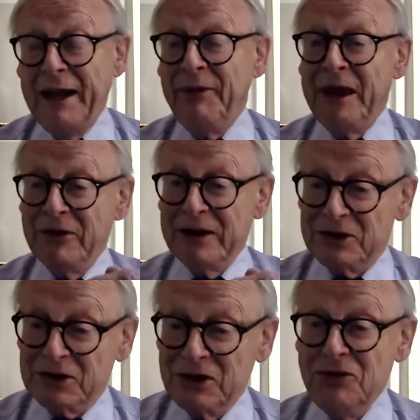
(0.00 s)
And their
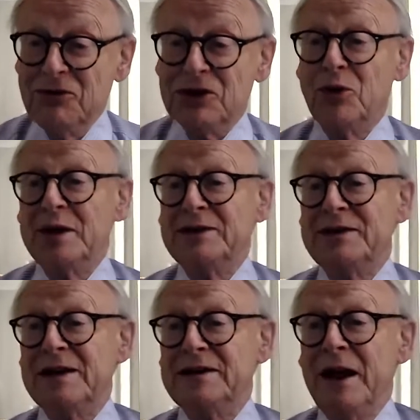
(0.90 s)
excuse always
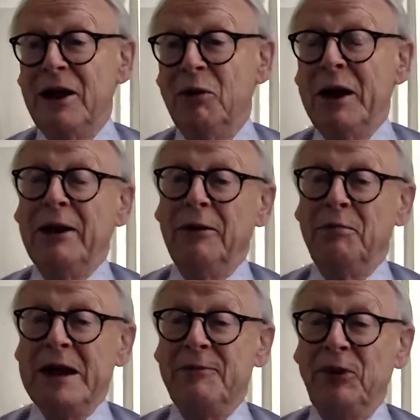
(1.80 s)
is, well,
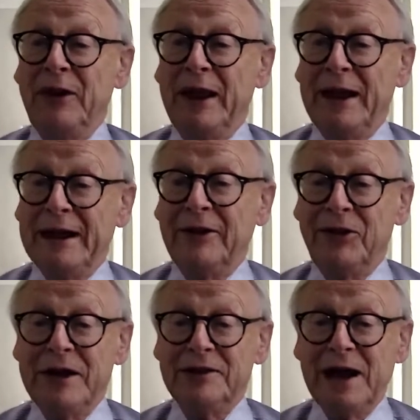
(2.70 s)
people like
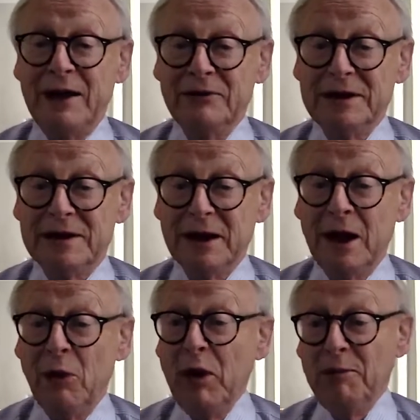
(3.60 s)
these houses.
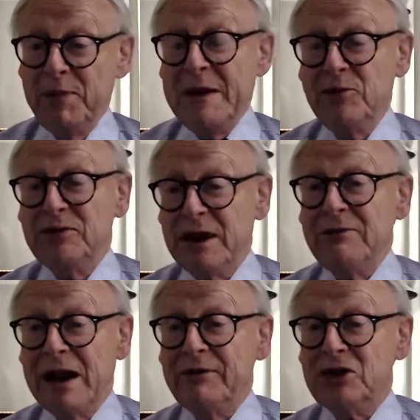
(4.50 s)
Well, people
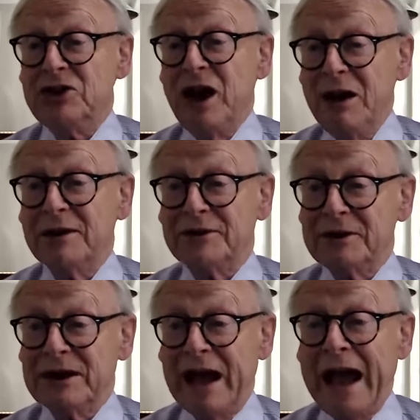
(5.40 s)
don't have a
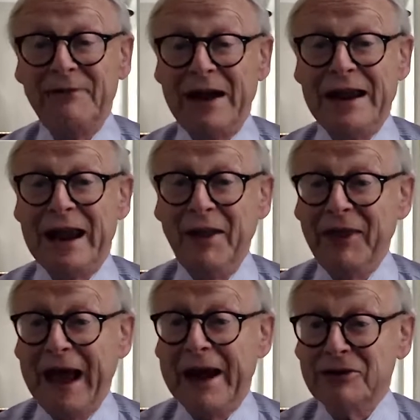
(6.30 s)
chance to have any
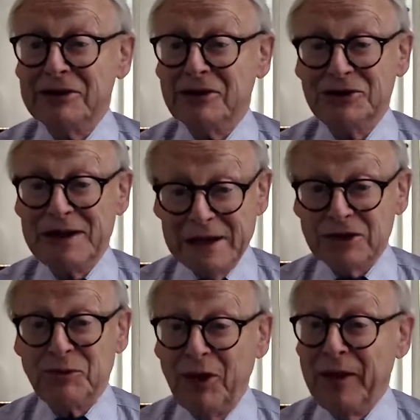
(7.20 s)
other house, because
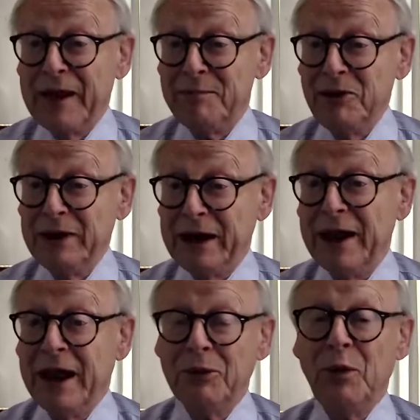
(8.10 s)
that's what they're building.
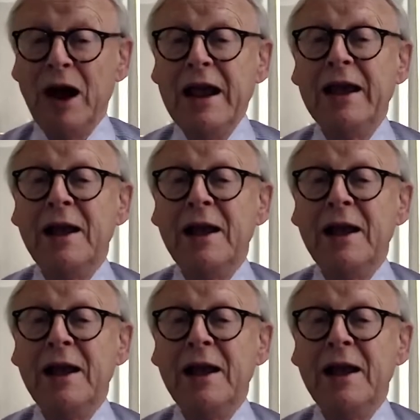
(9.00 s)
And why?